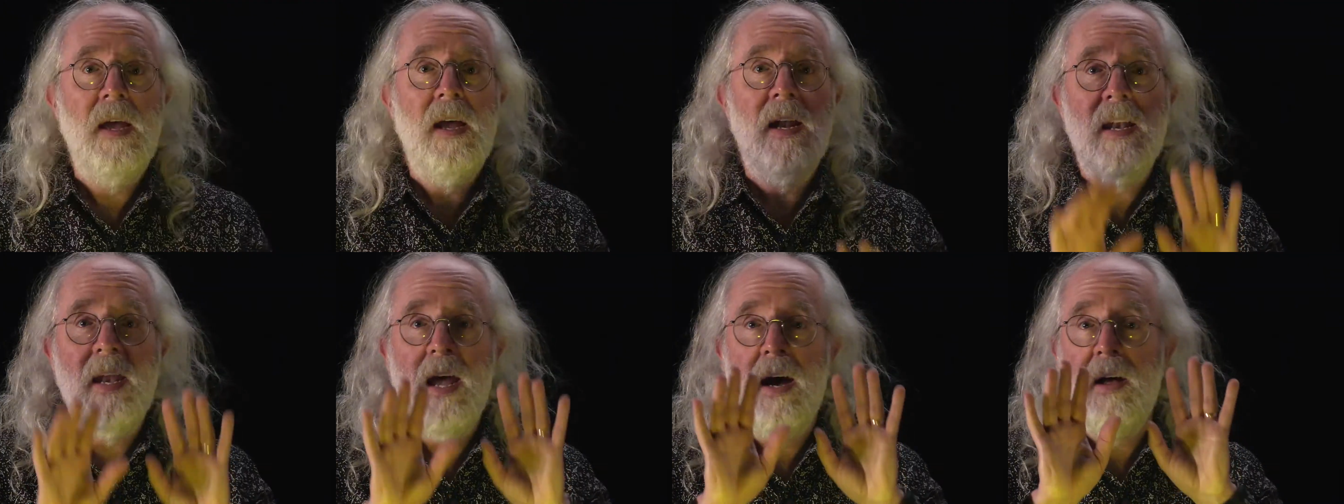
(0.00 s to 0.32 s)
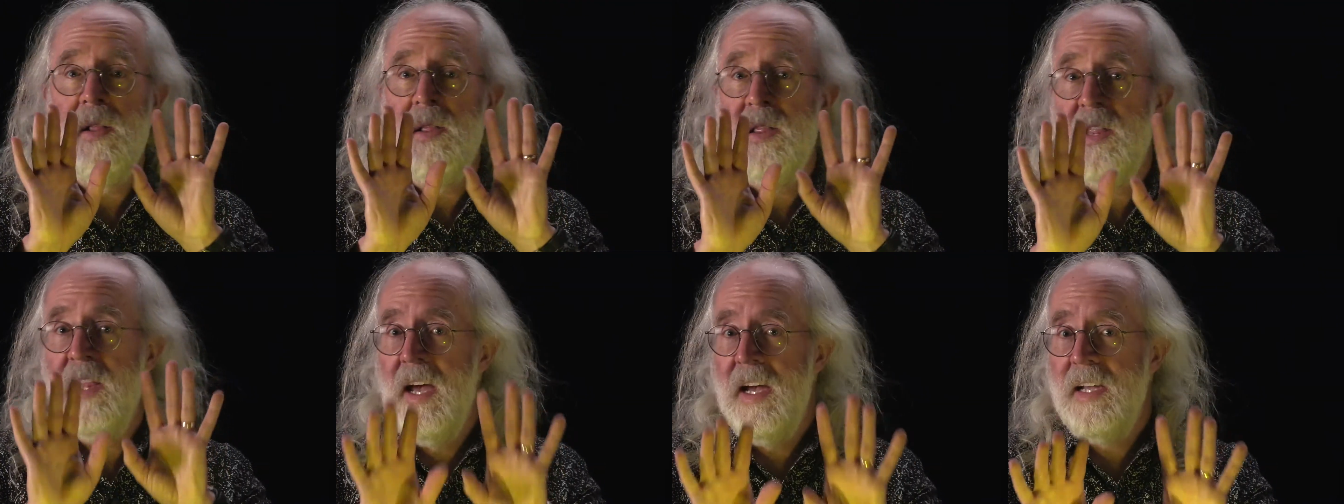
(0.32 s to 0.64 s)
Now
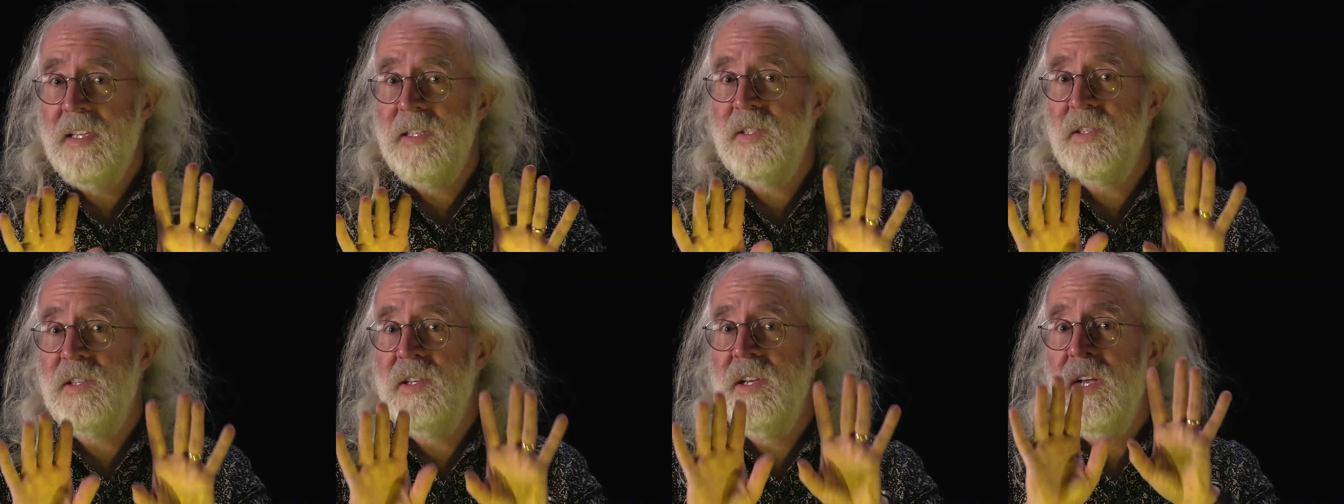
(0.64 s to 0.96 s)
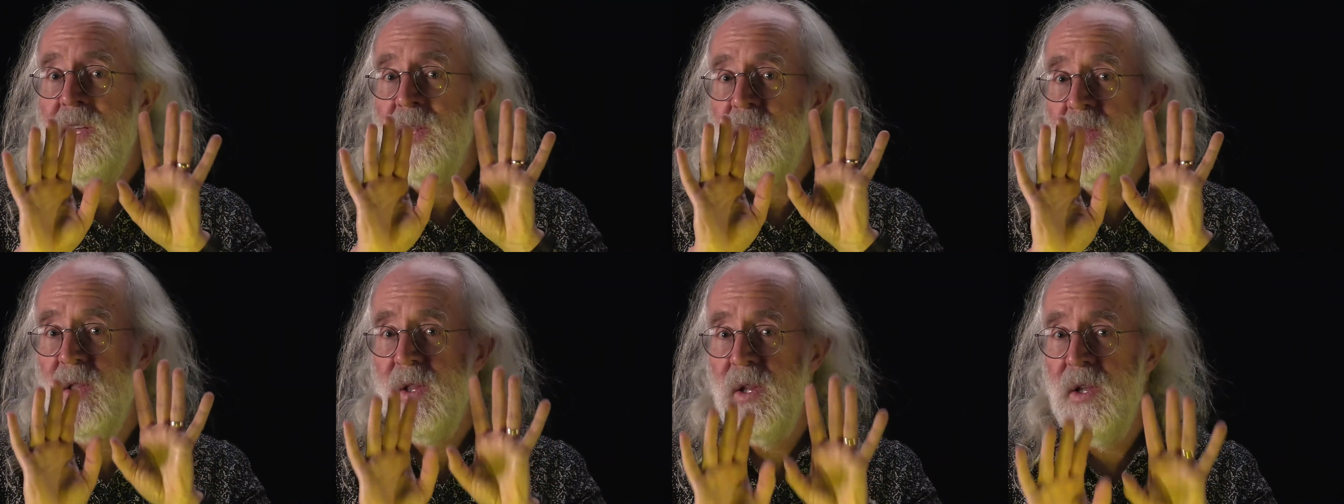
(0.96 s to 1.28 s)
let's
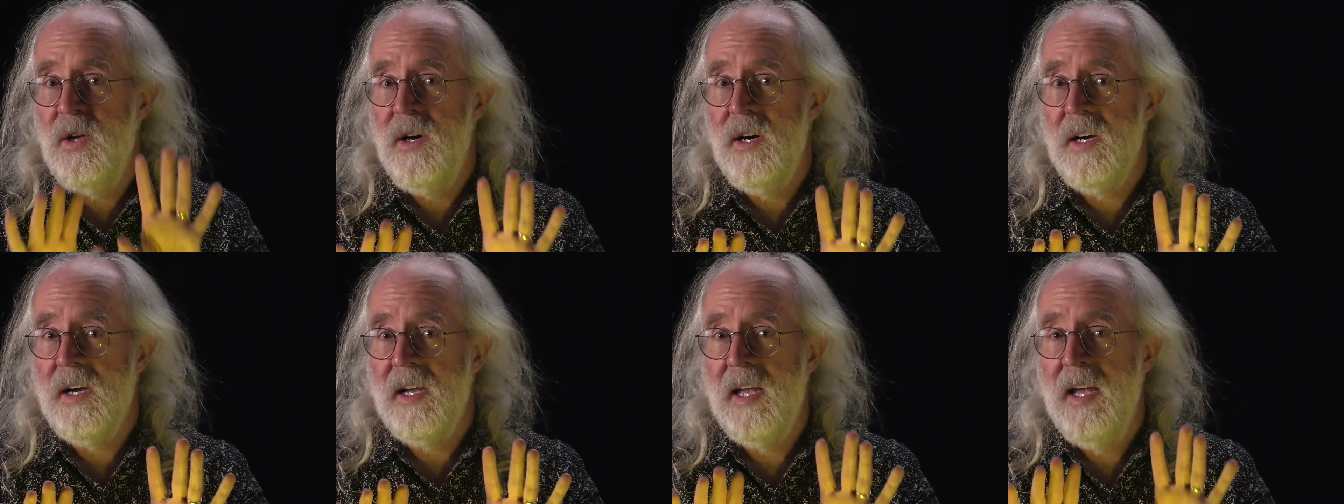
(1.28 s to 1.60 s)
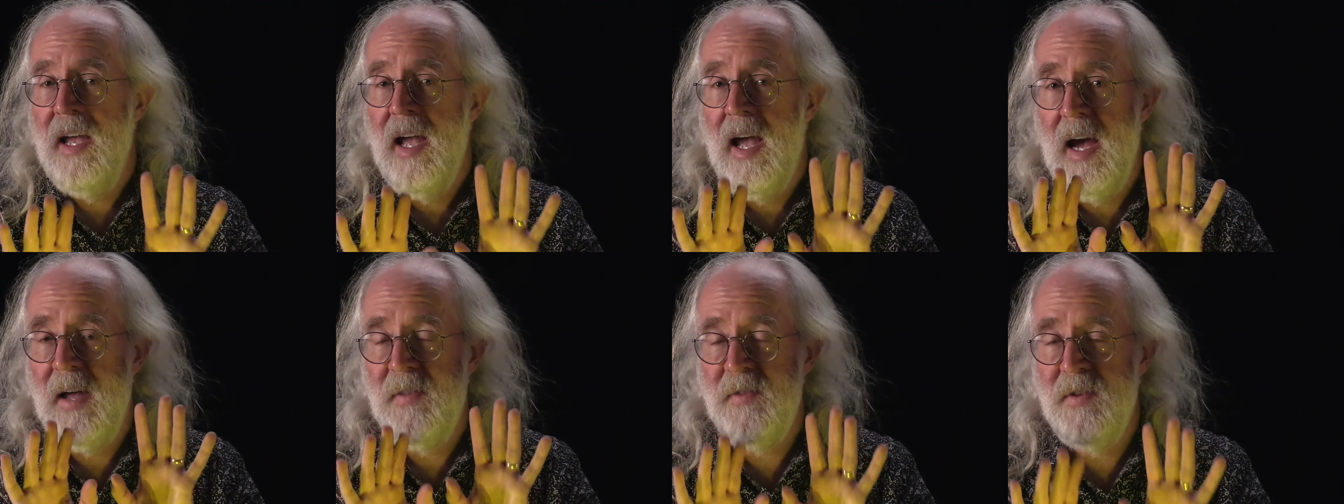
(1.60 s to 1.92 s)
look
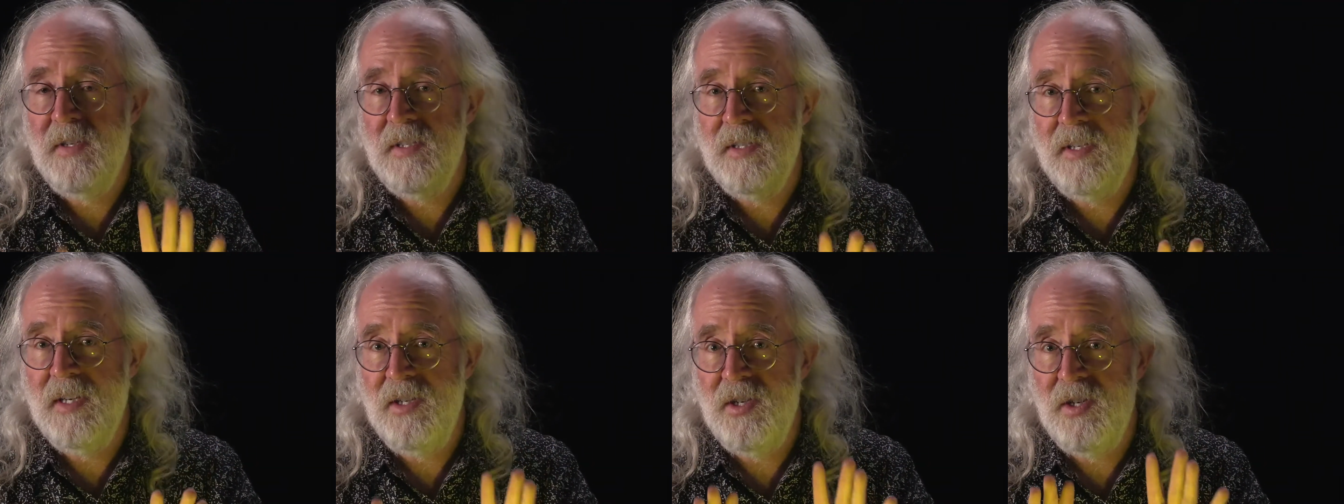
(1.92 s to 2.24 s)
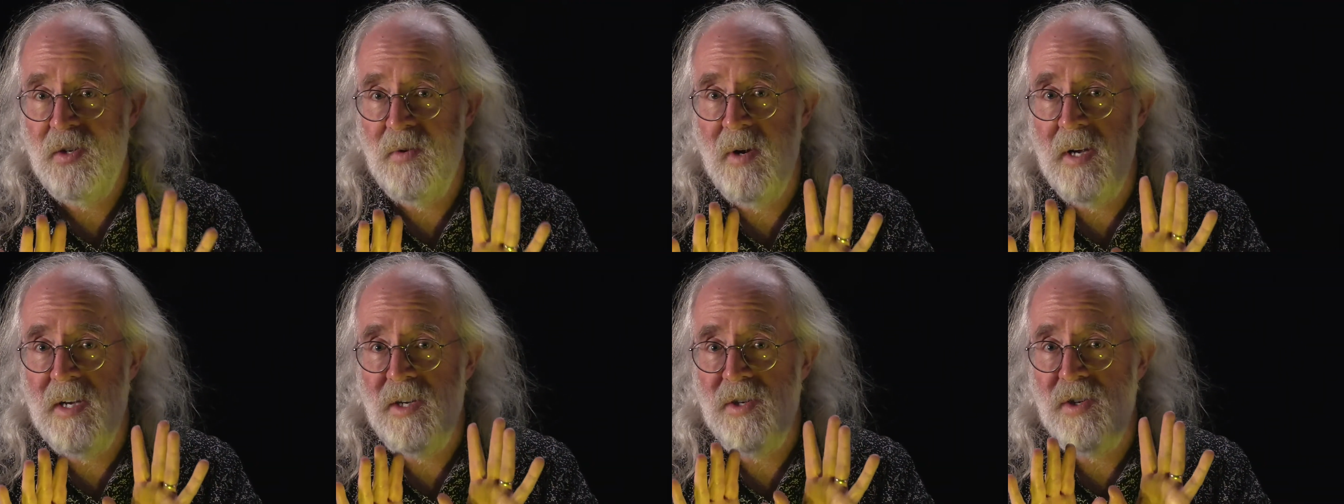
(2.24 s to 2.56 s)
at the
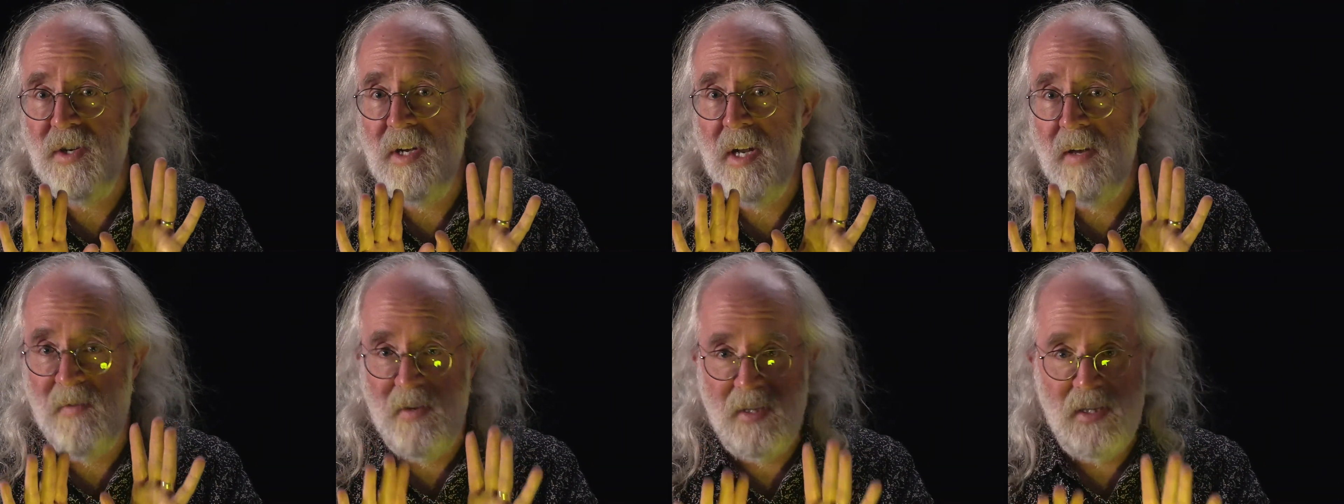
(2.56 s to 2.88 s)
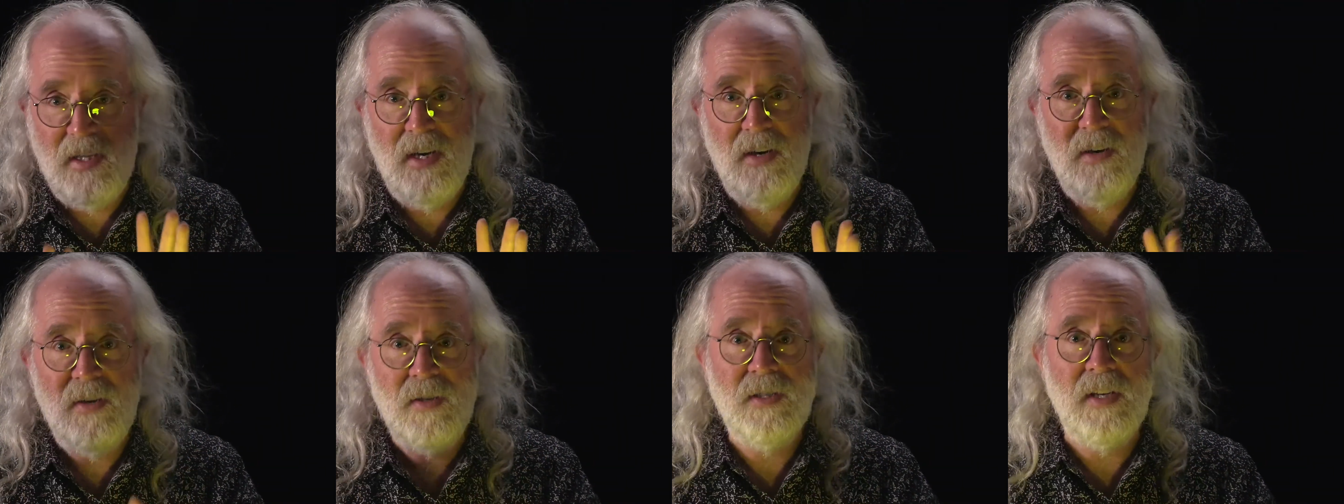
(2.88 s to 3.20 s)
situation of a
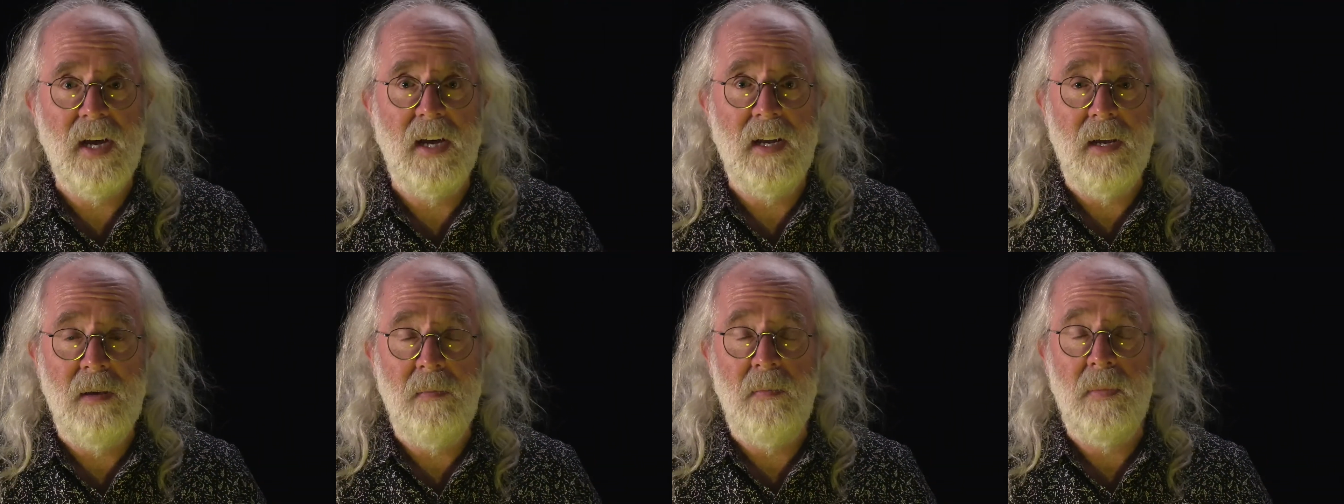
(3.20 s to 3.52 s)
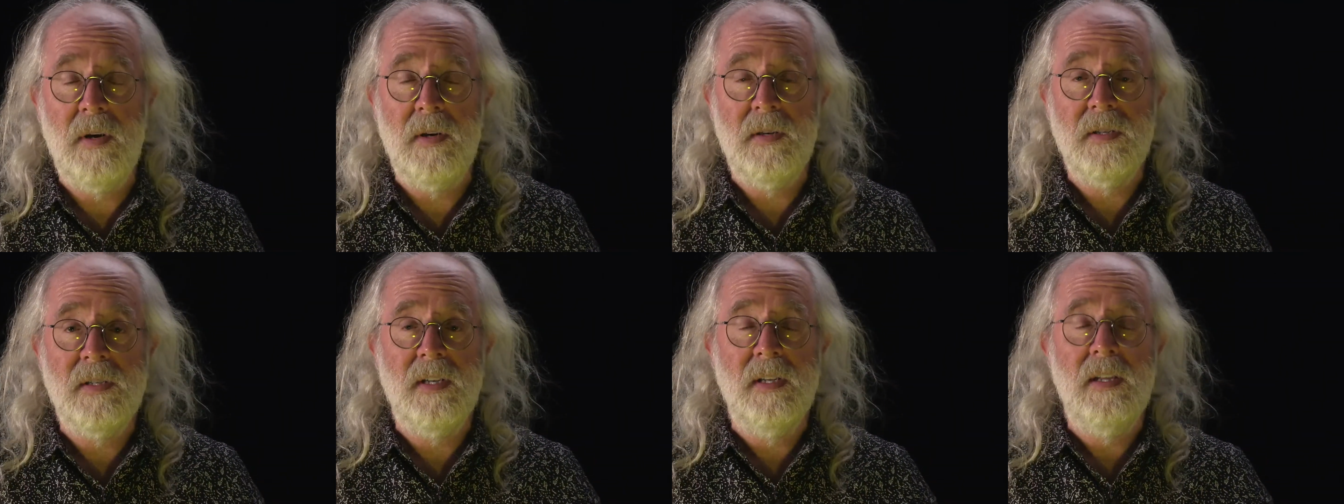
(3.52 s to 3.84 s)
nearsighted
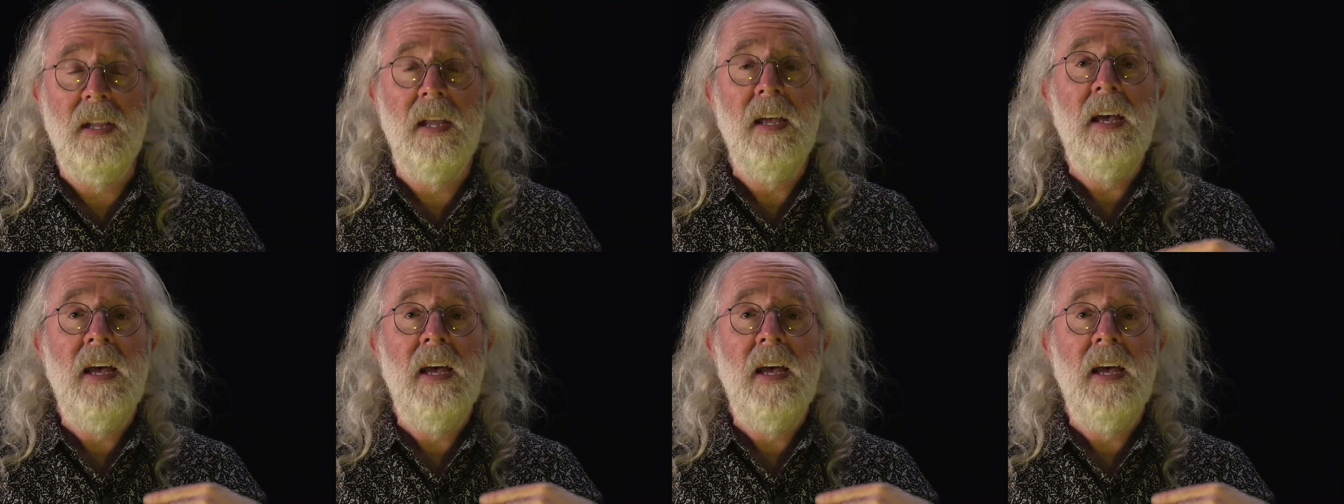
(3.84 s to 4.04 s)
person.